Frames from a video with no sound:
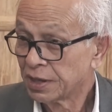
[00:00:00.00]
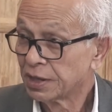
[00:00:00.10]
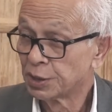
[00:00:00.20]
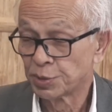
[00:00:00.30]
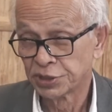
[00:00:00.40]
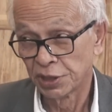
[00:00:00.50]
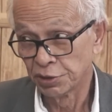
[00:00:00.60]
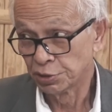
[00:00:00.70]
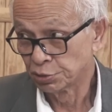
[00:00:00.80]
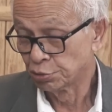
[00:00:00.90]

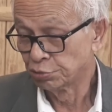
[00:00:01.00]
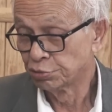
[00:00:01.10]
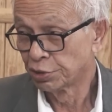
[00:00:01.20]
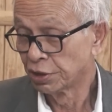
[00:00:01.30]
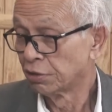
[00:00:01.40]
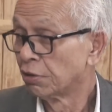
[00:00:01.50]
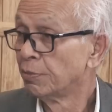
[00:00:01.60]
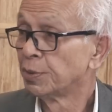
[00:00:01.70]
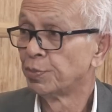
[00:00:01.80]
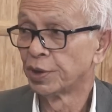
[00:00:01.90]
especially during the
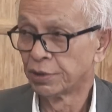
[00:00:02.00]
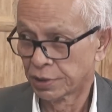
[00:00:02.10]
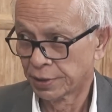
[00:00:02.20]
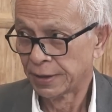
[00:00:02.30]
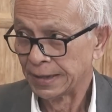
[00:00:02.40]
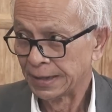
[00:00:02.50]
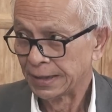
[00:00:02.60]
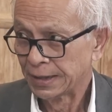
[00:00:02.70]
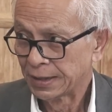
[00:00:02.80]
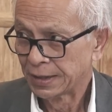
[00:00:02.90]
COVID period.
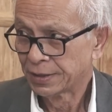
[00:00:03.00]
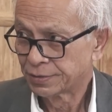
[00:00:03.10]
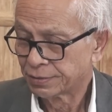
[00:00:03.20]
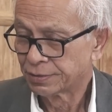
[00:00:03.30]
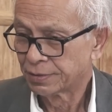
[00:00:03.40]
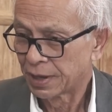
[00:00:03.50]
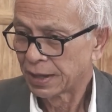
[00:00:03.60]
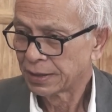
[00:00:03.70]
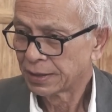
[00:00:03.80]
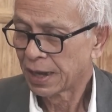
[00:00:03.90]
So
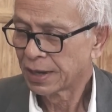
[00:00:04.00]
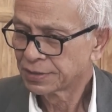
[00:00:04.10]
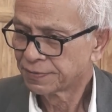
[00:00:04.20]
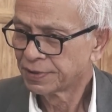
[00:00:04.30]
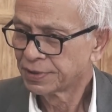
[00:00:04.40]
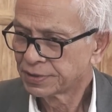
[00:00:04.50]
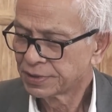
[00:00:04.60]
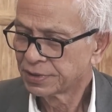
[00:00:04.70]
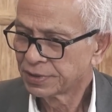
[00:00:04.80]
I'll ask first,